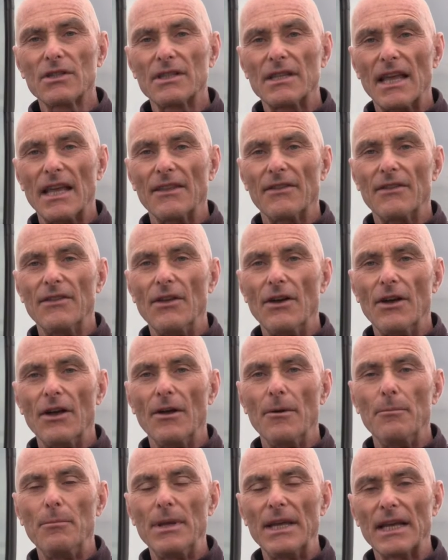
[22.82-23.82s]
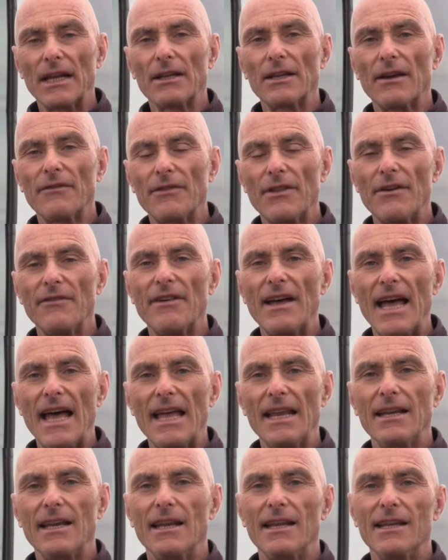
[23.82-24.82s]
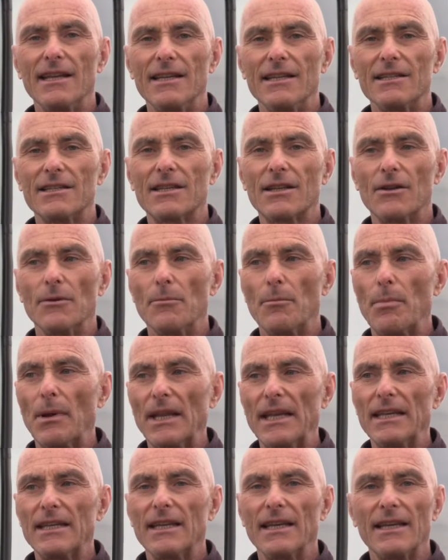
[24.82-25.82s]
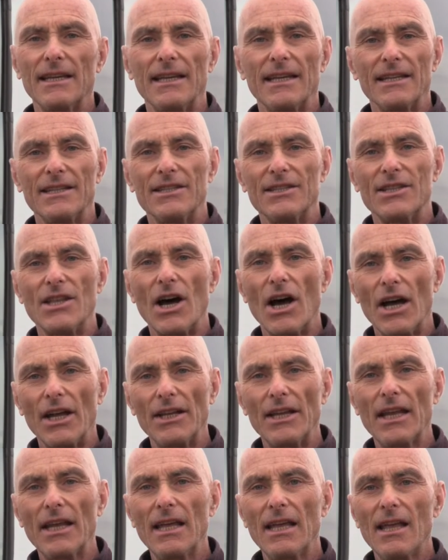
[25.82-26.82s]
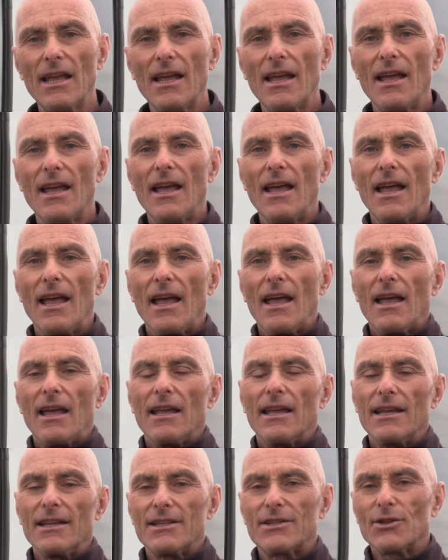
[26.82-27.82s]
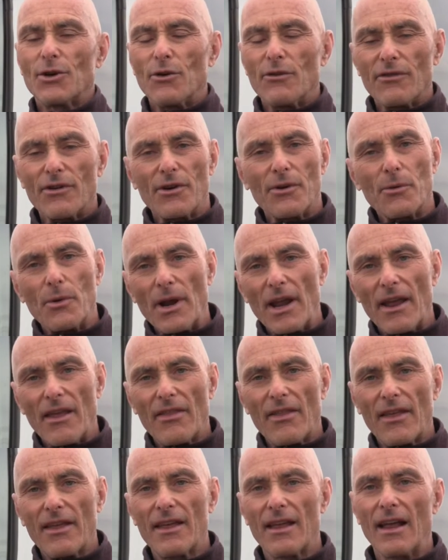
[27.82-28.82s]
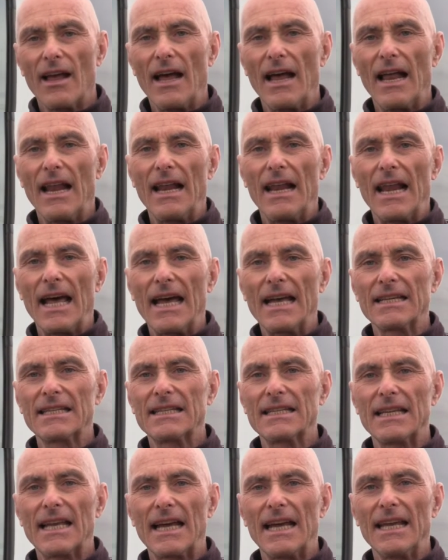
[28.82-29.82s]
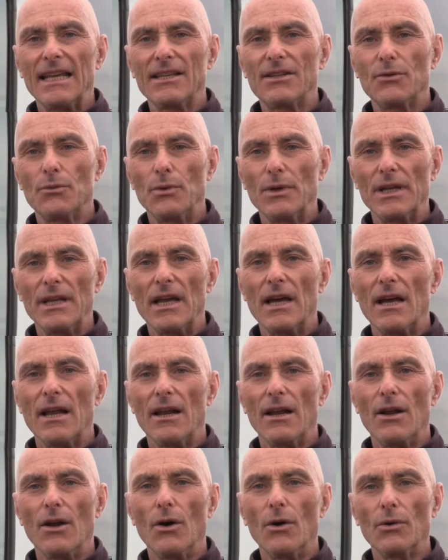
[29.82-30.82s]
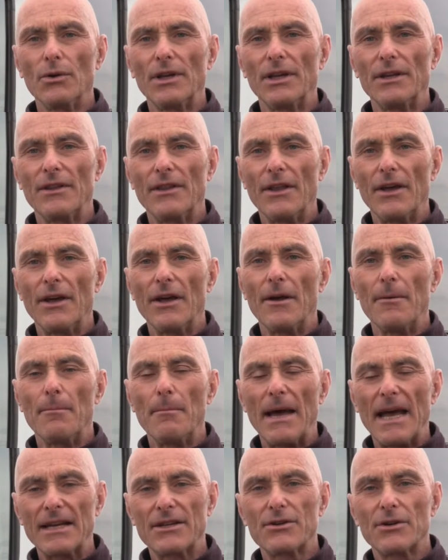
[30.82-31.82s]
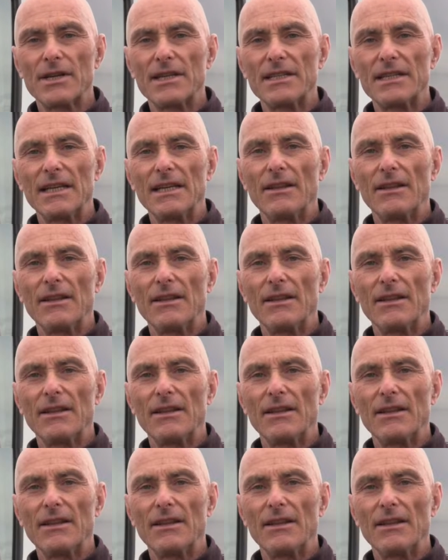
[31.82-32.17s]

that the build of the van is completed. It's done. It's over with. Last night we loaded the mattress in